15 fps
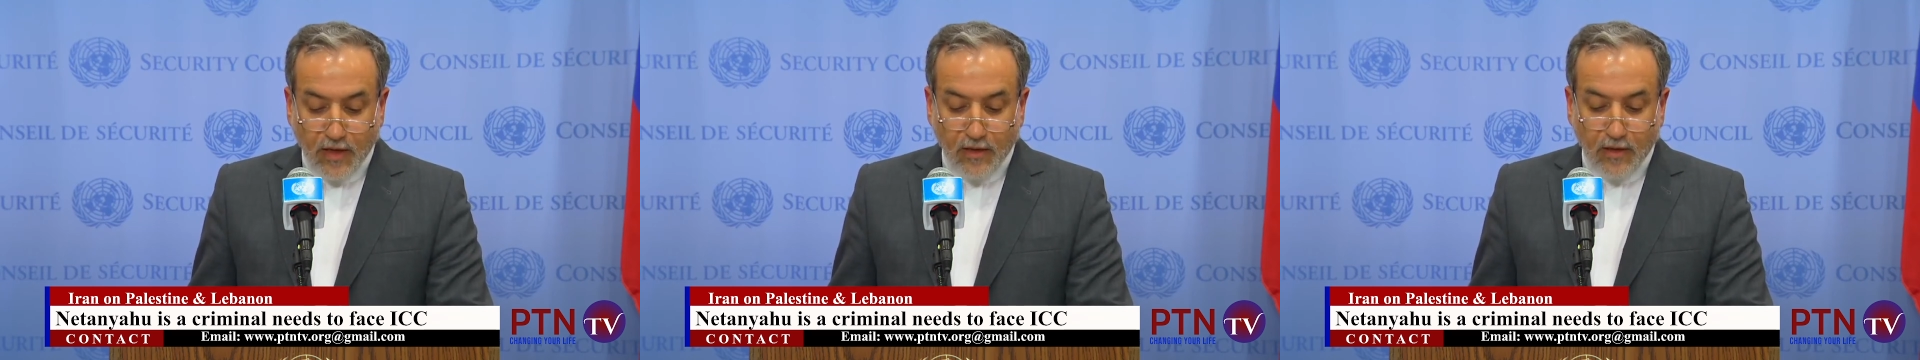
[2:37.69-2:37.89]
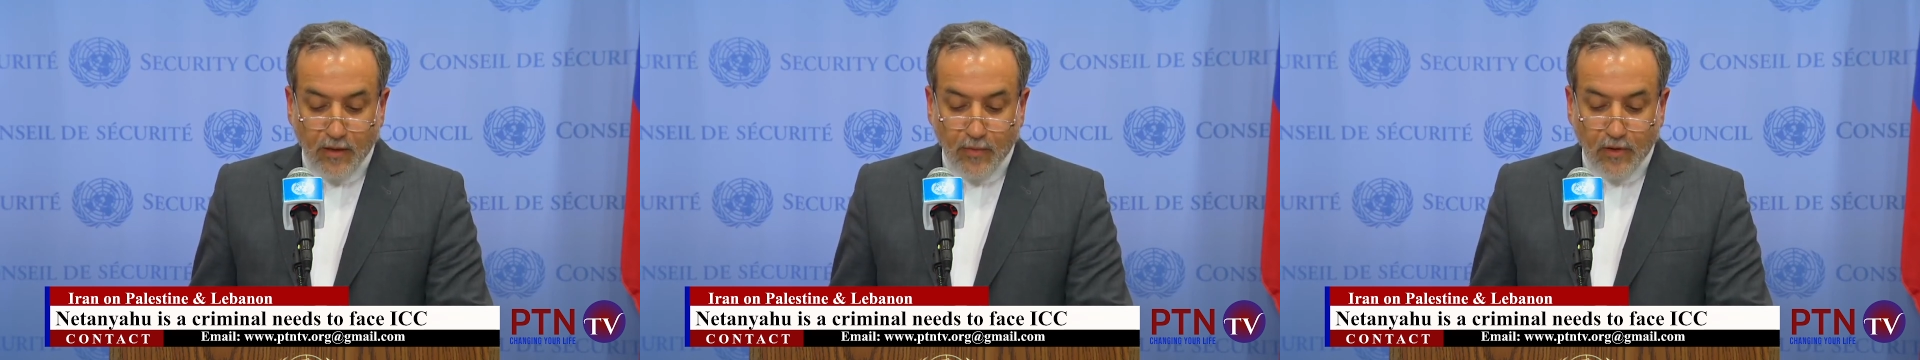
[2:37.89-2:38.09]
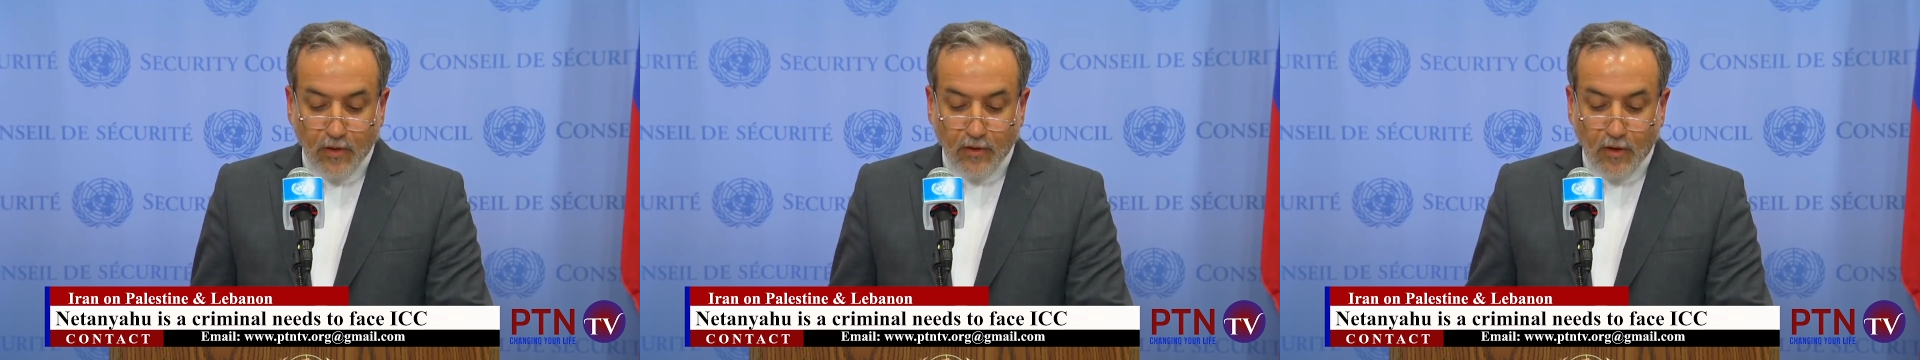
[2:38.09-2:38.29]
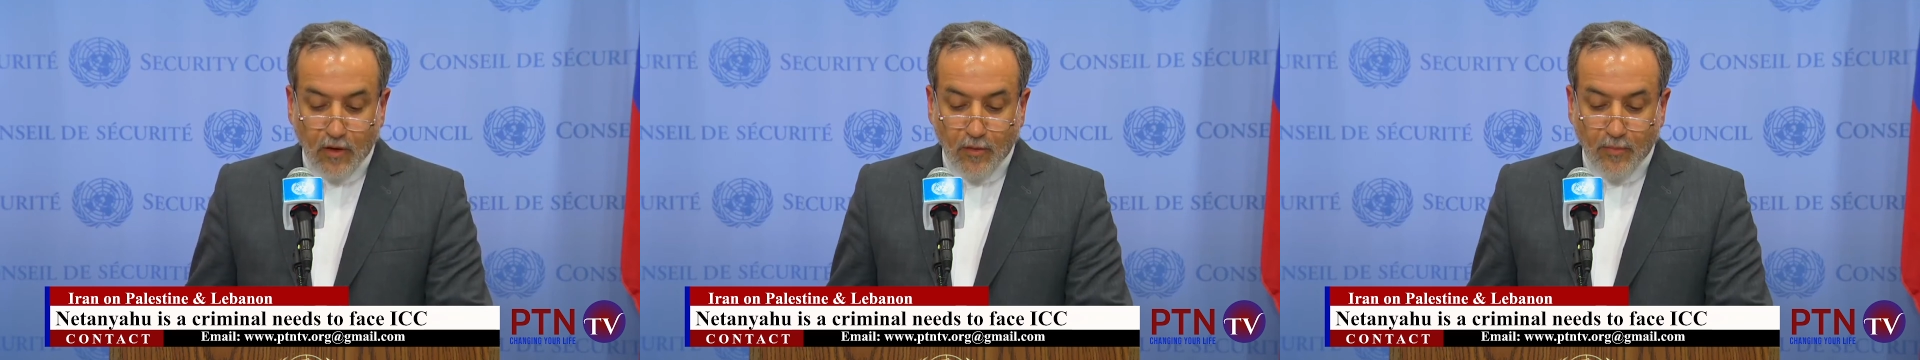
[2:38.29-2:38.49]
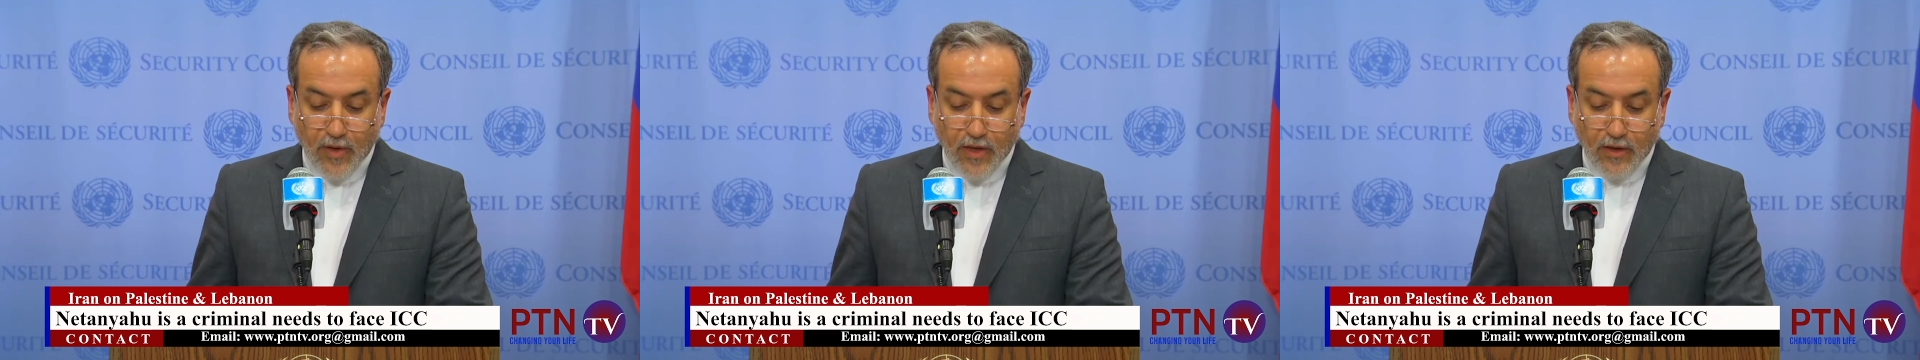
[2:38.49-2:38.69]
and Lebanon
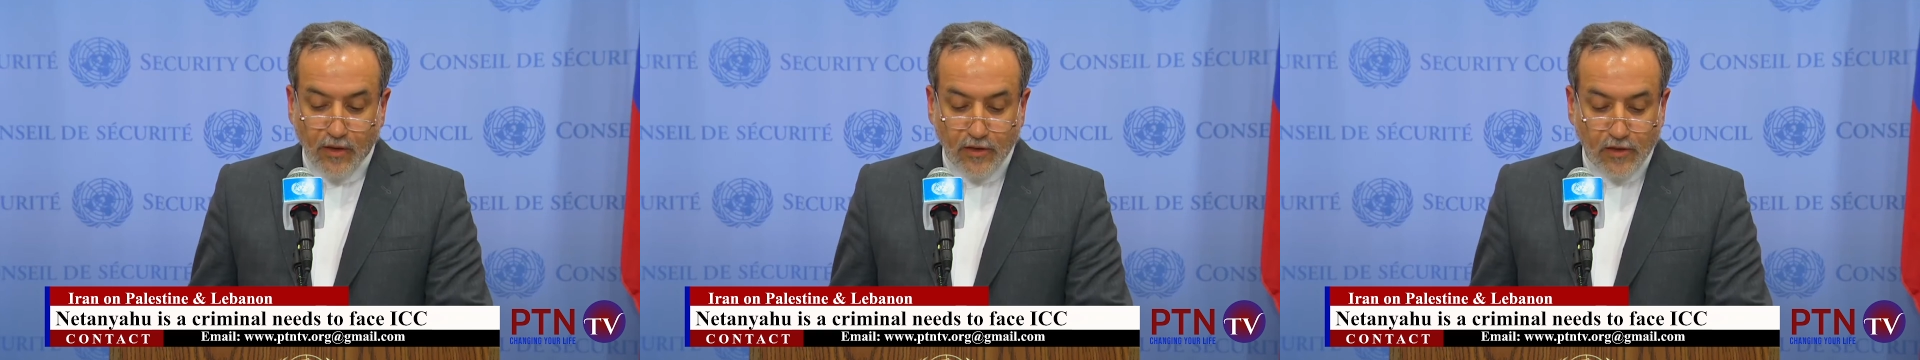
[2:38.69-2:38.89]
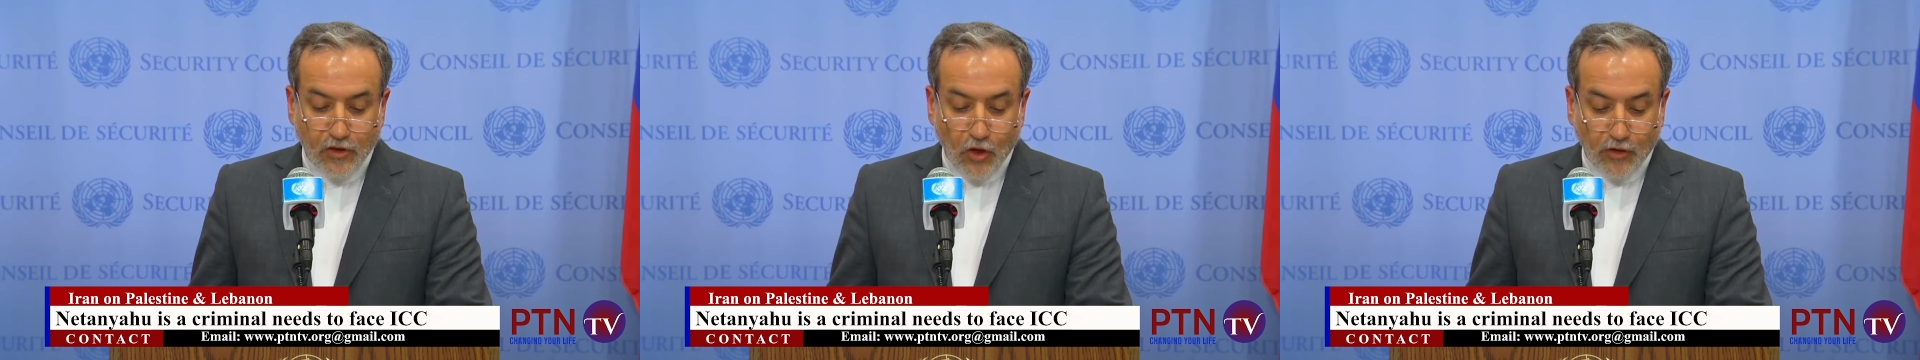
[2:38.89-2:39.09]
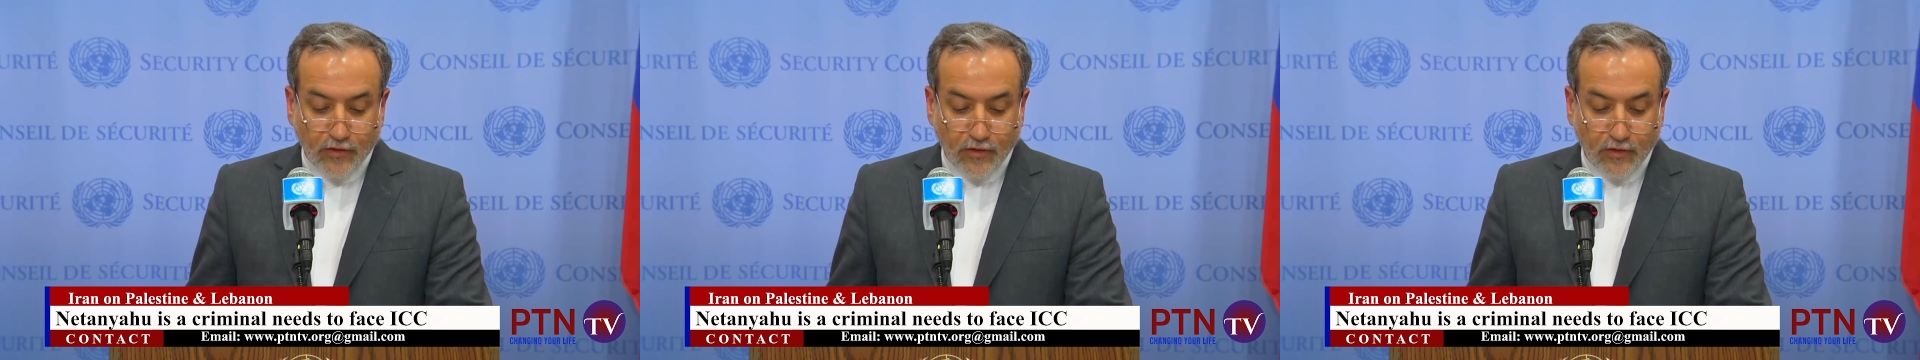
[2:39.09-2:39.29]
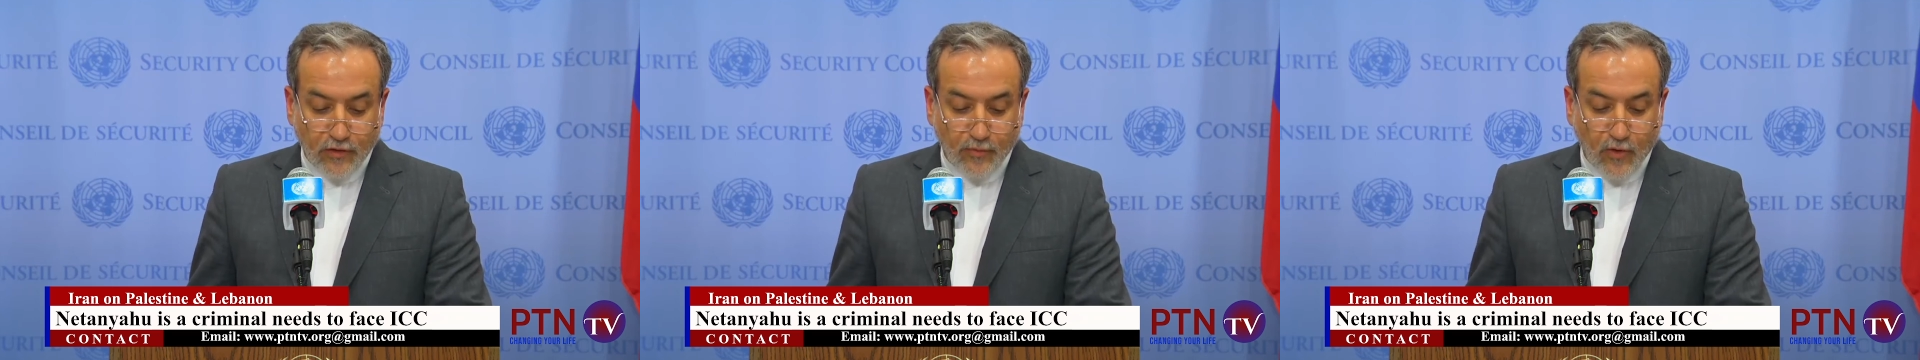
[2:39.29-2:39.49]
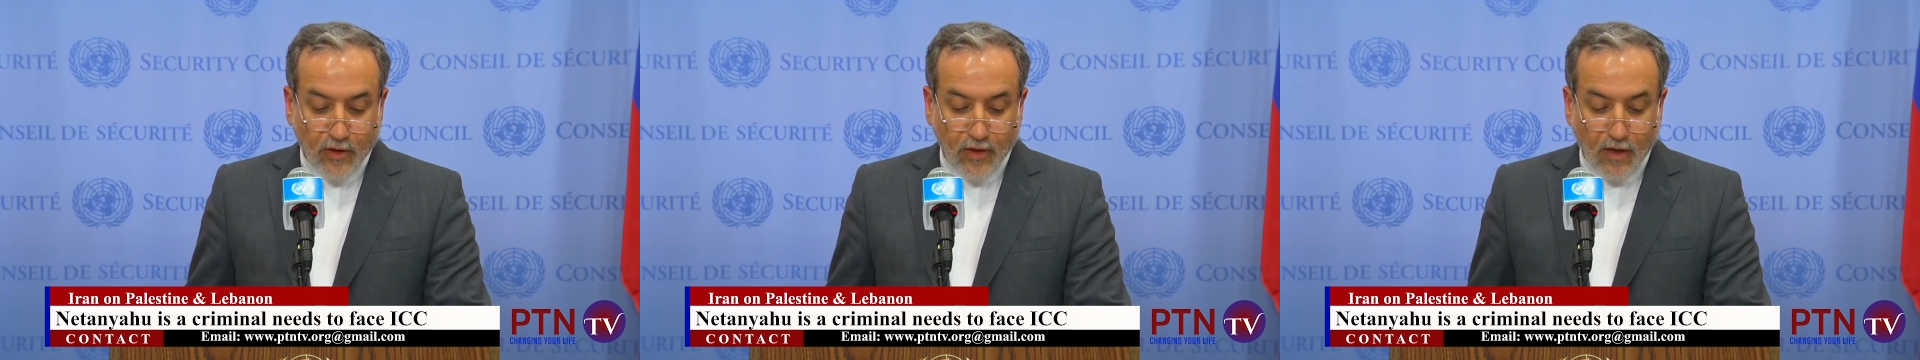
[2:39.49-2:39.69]
are being
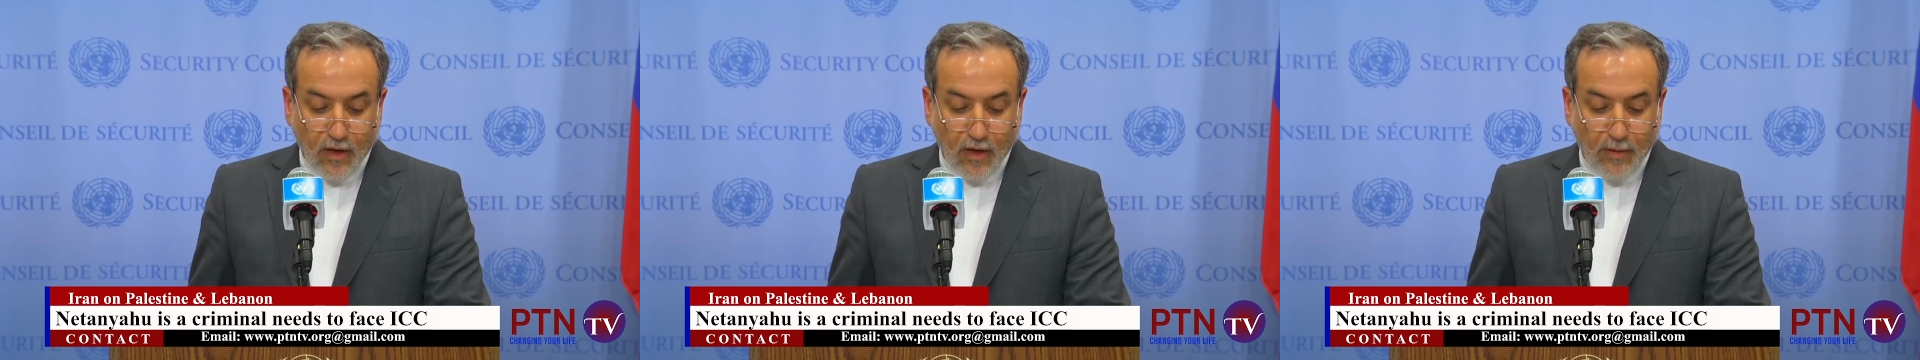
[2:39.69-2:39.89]
slaughtered by